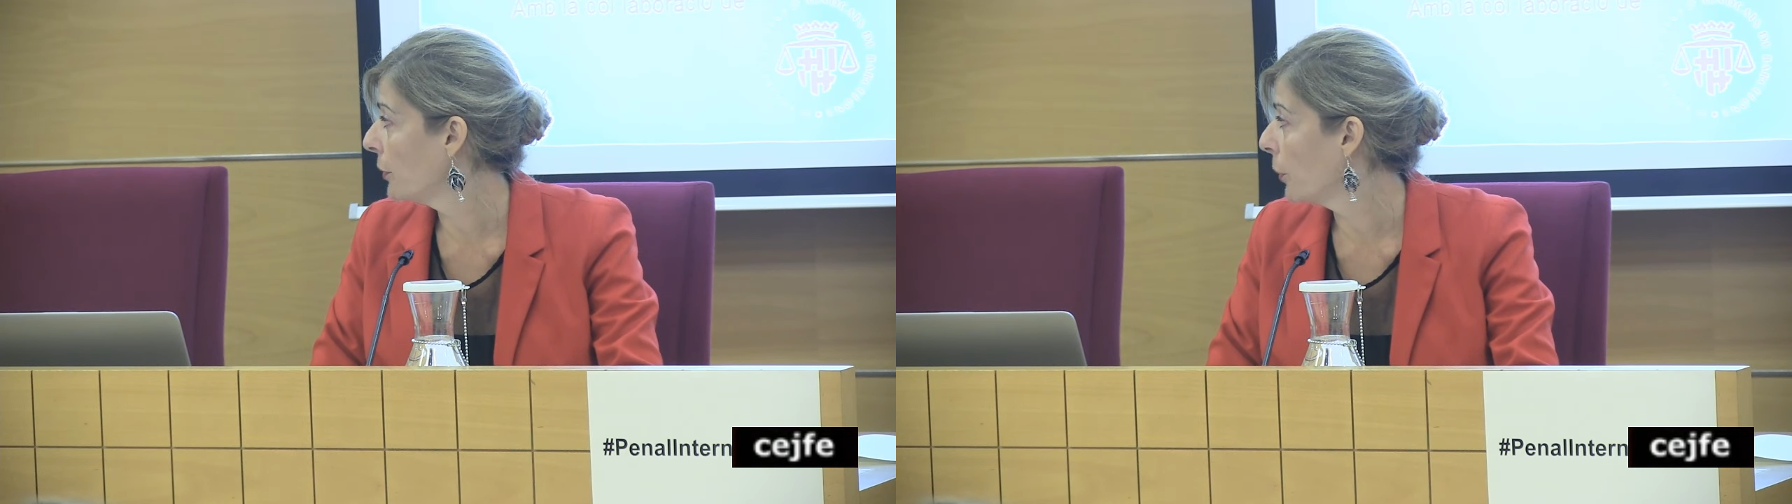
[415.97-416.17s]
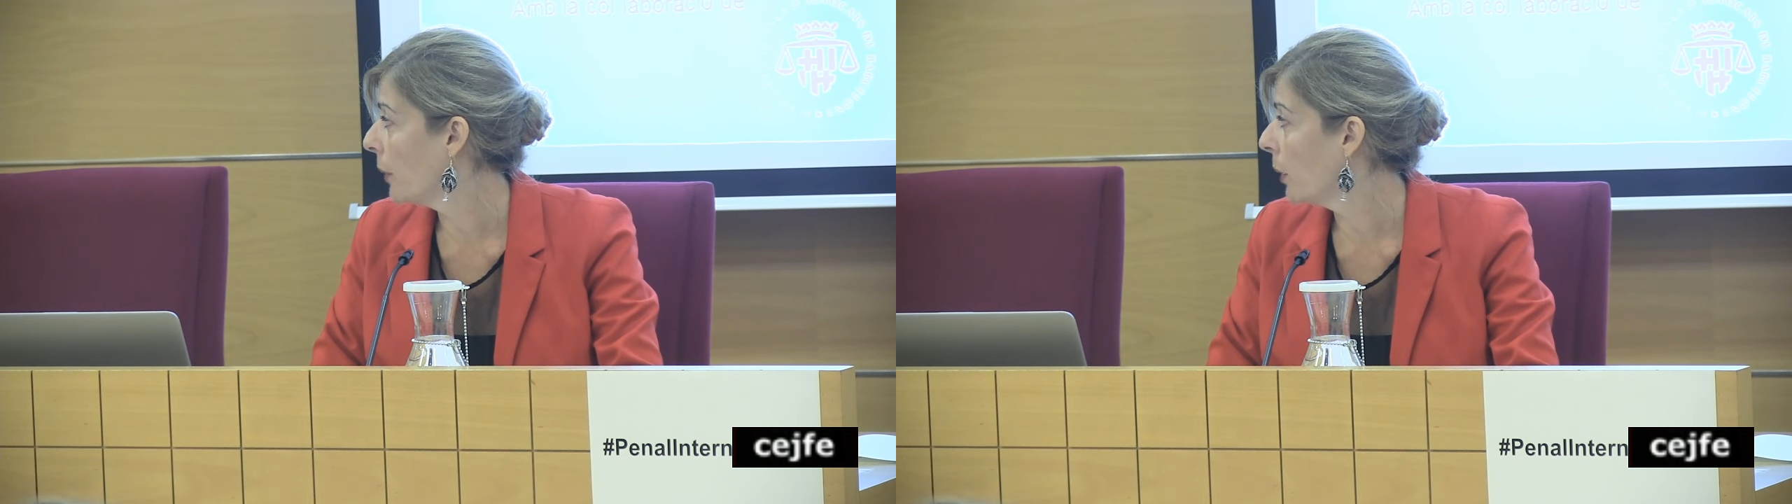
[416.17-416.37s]

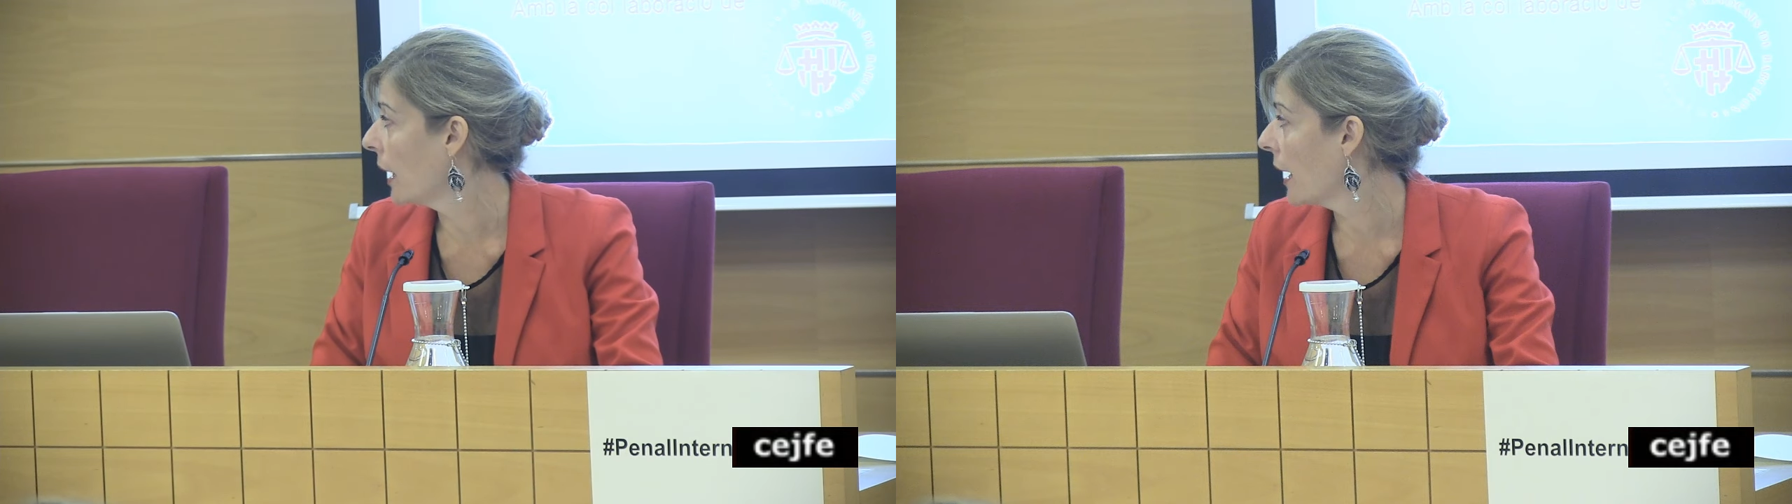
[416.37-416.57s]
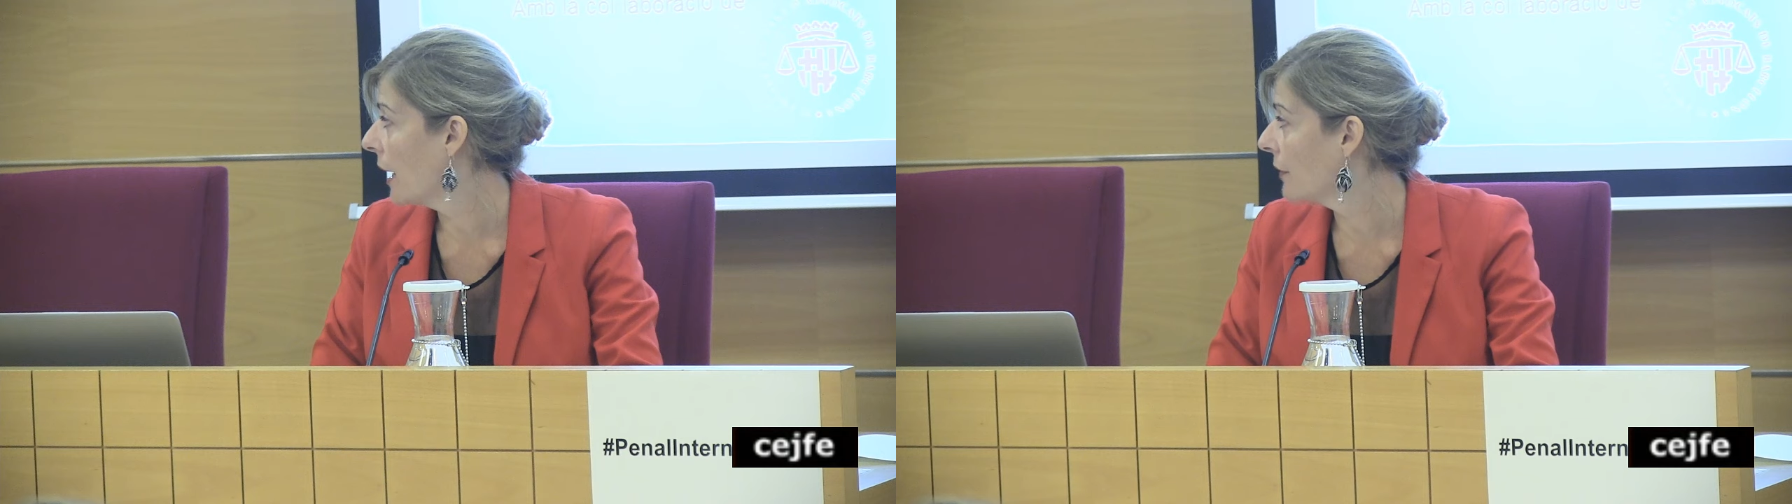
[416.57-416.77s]
we will
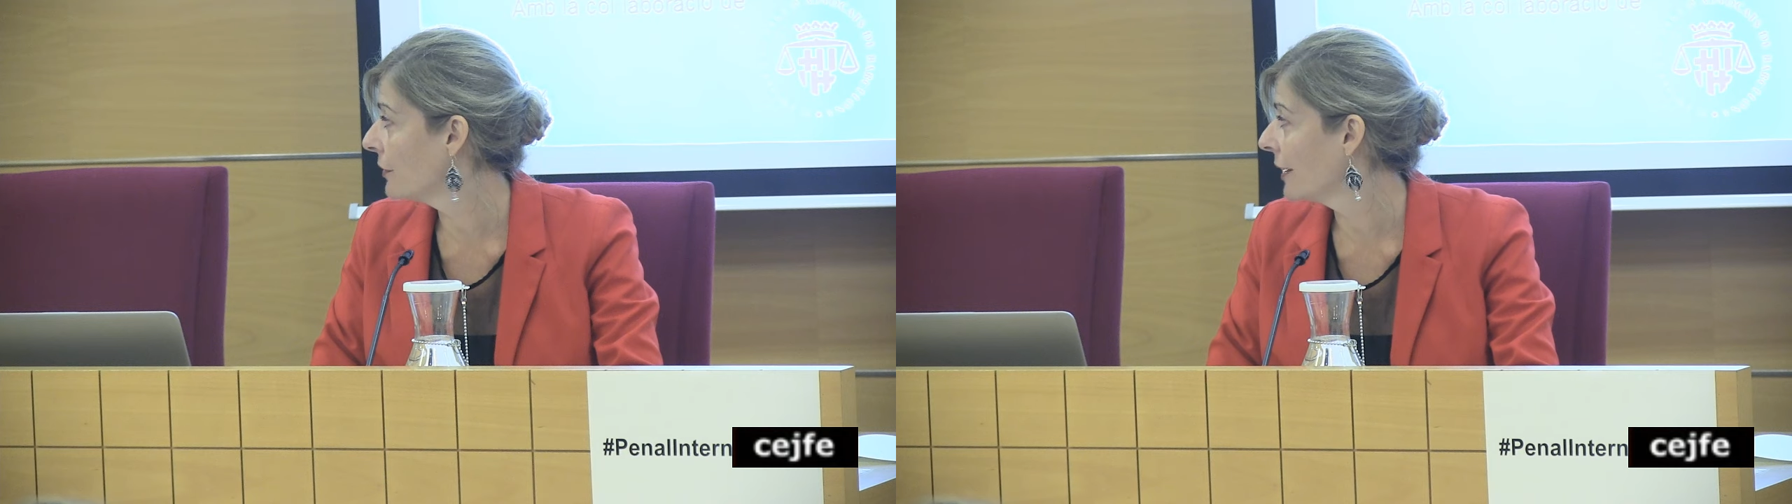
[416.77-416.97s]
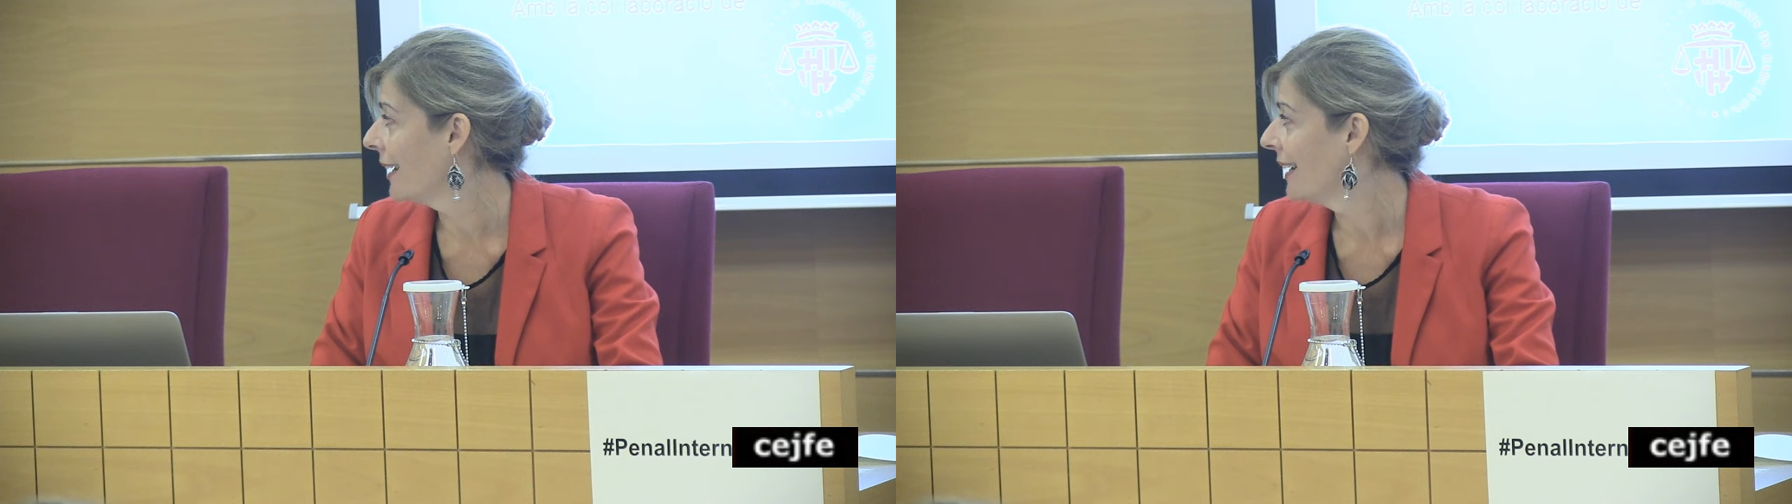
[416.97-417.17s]

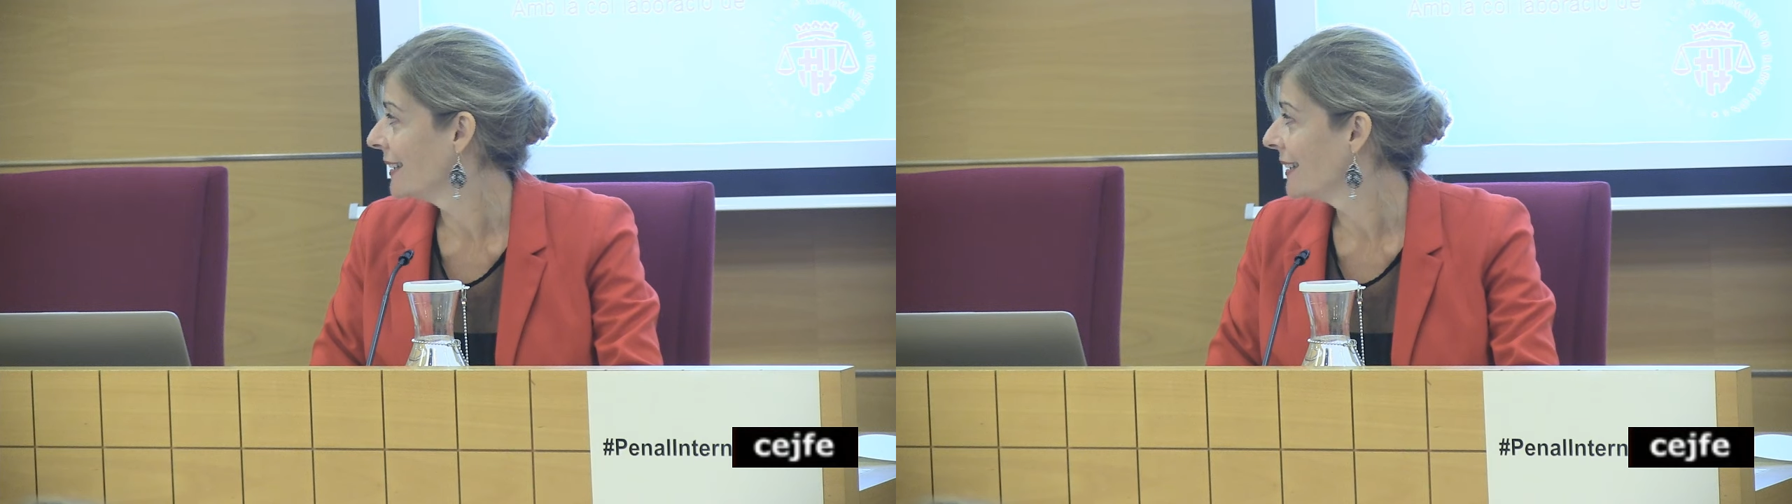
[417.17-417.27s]
have